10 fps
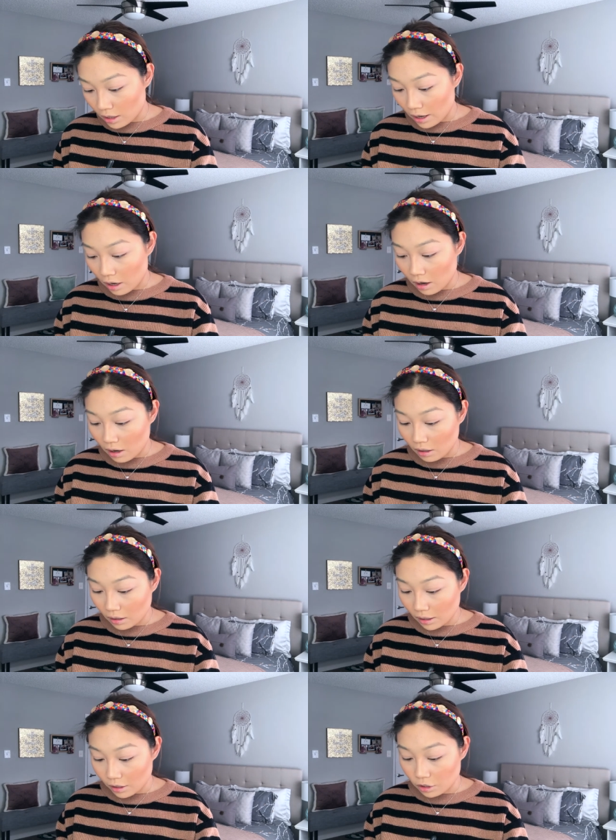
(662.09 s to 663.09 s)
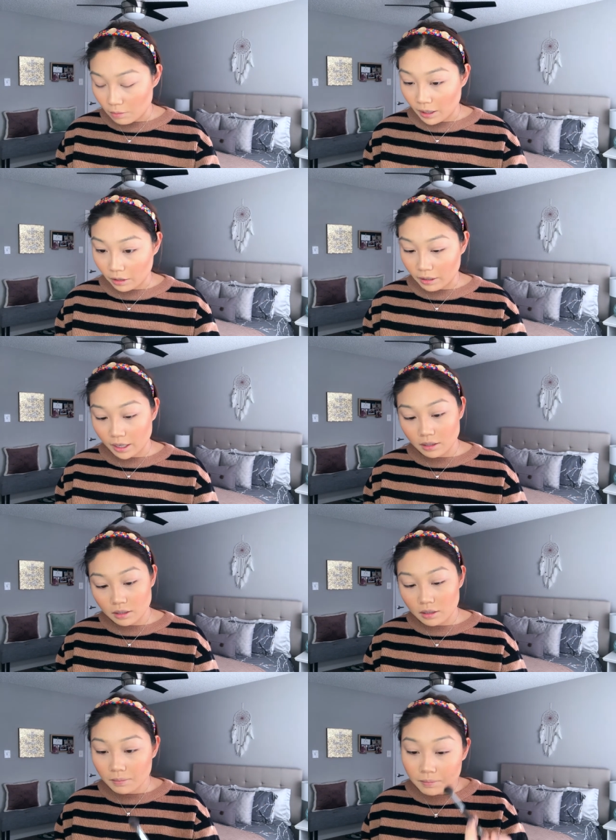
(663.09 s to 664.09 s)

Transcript: that all into my crease.